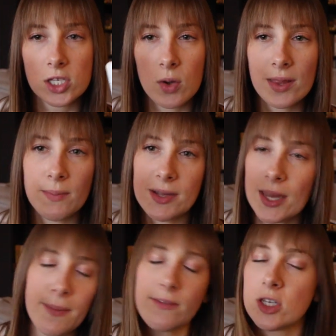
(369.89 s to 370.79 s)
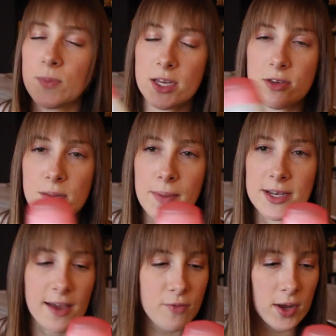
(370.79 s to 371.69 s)
So in the meantime, I've just been using my
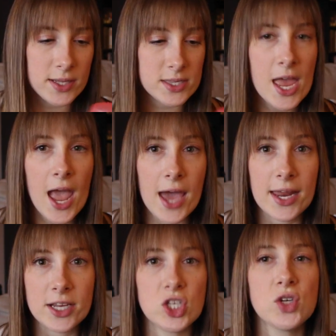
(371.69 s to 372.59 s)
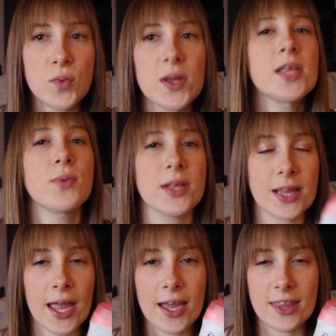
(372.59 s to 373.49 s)
Dove ones, and I do really,
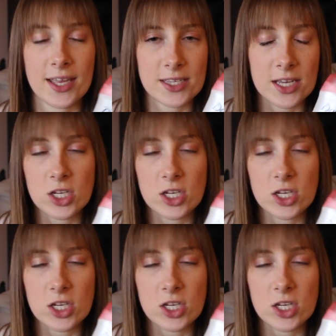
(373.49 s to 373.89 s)
really like these.